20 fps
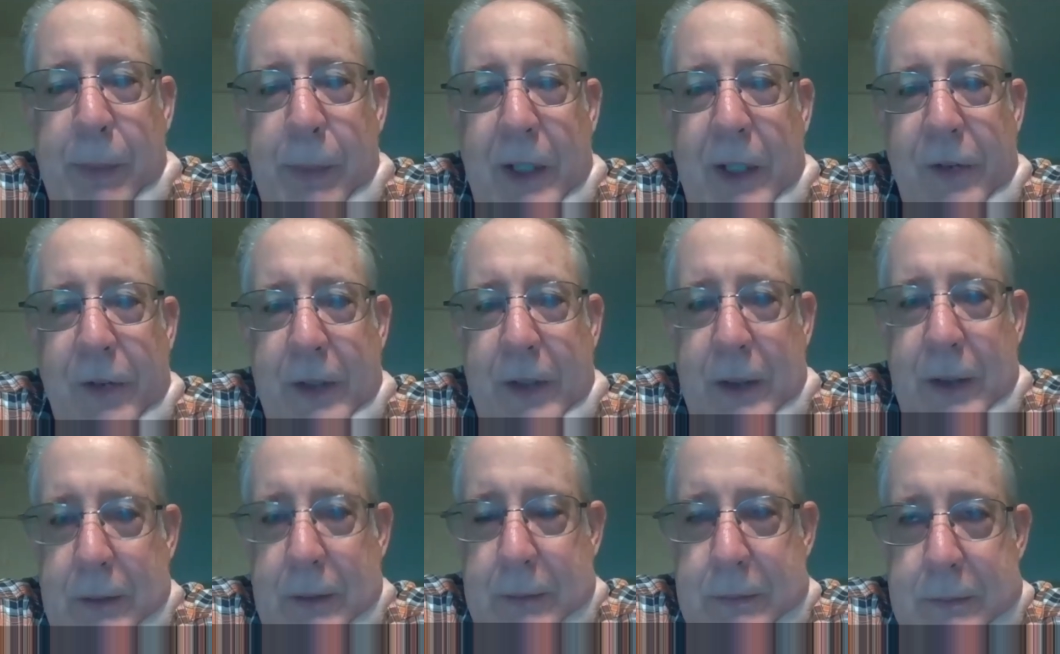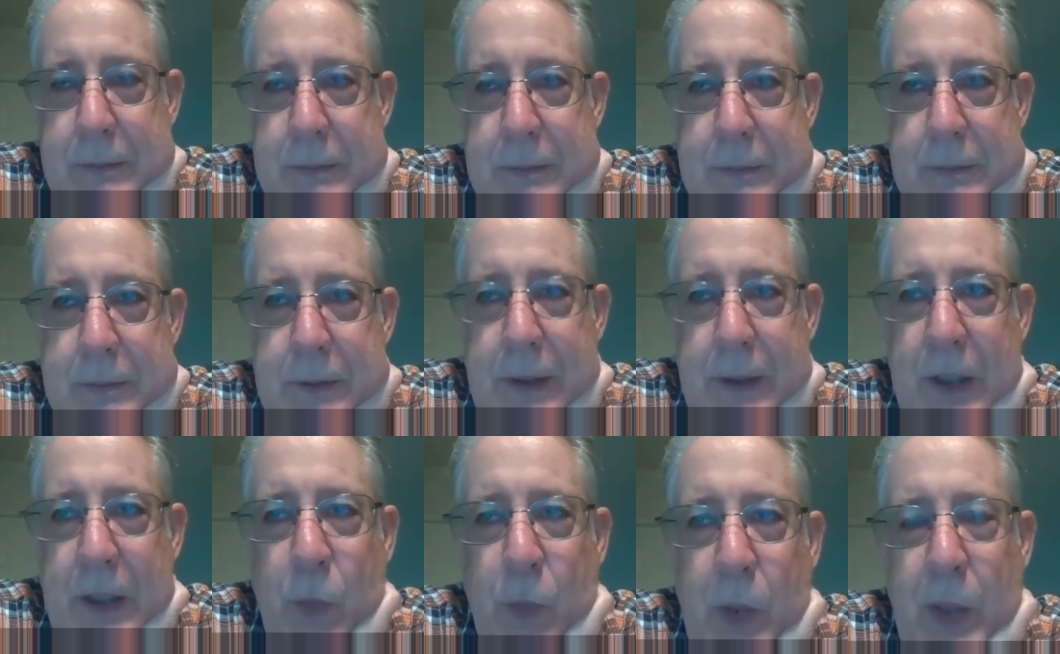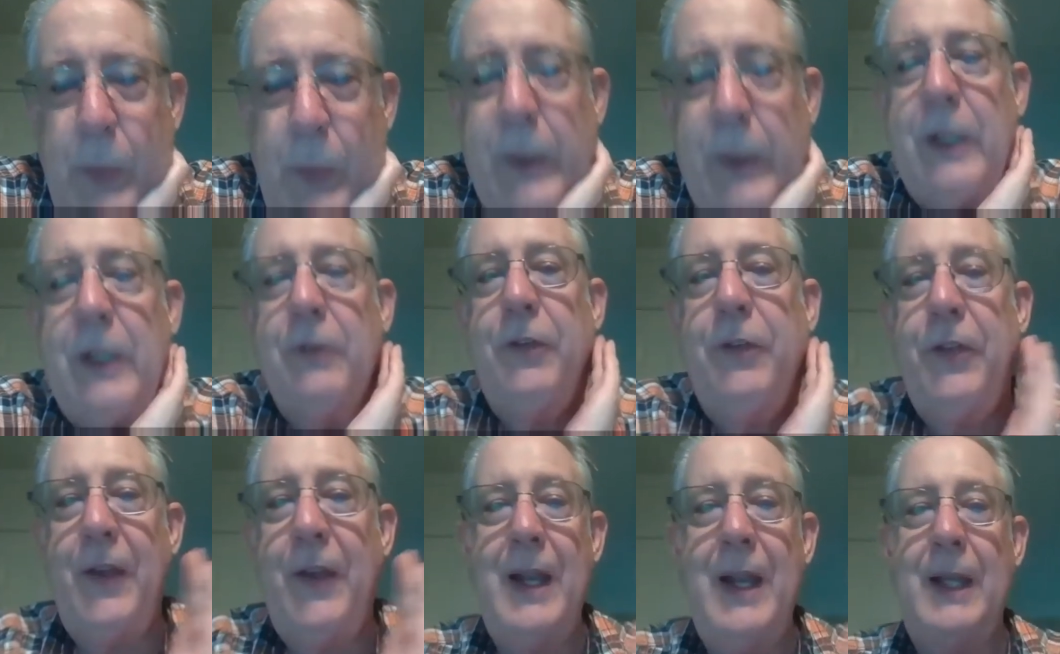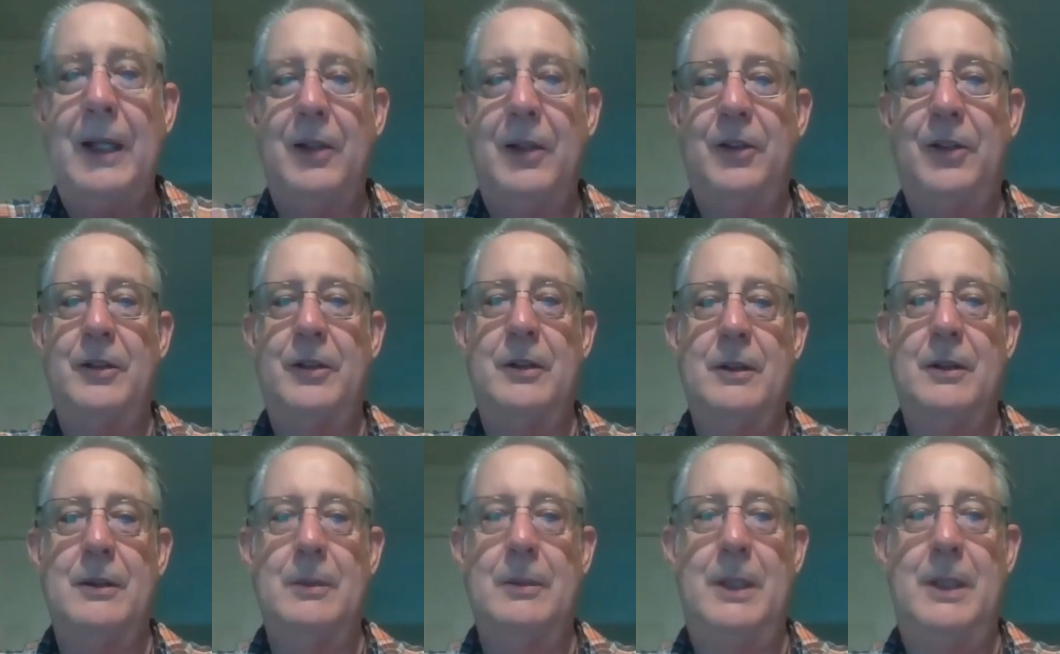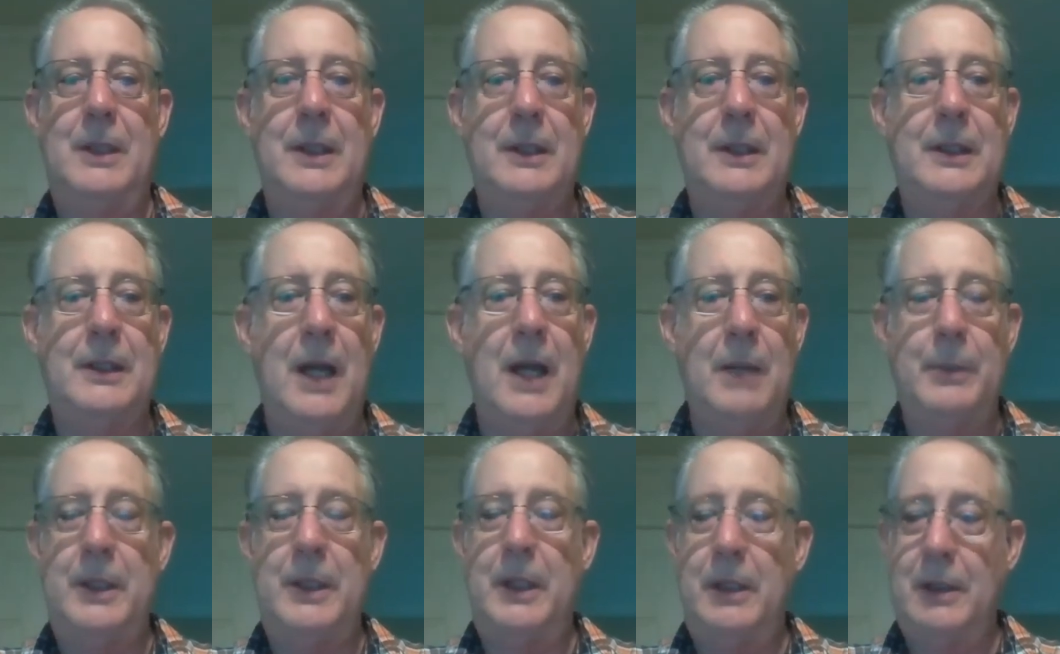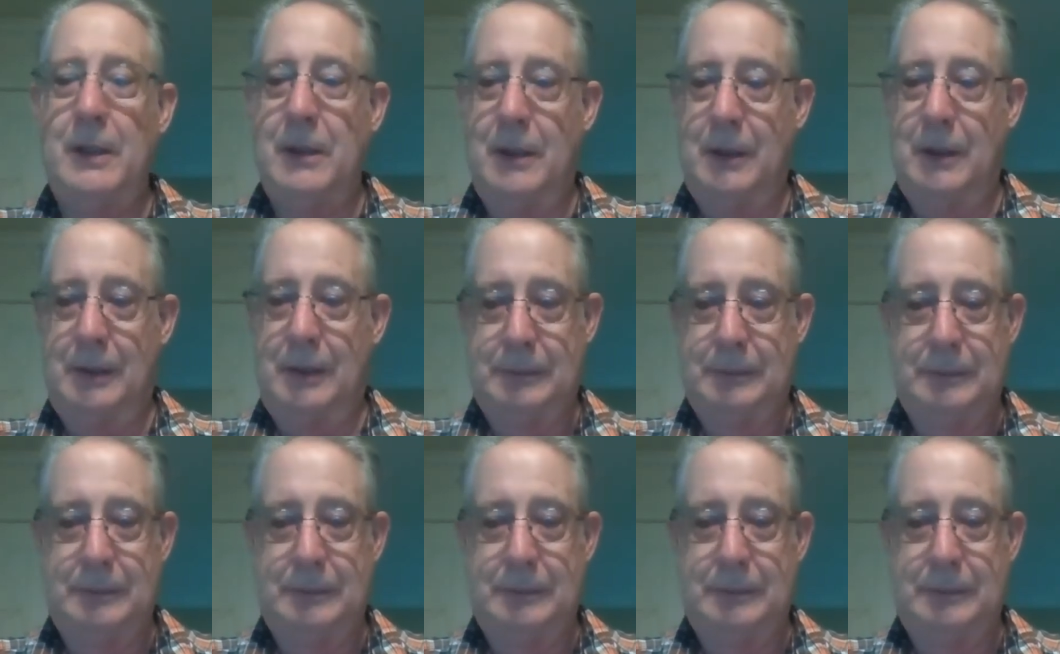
bless it. That's why we give thanks. I mean, it got me here.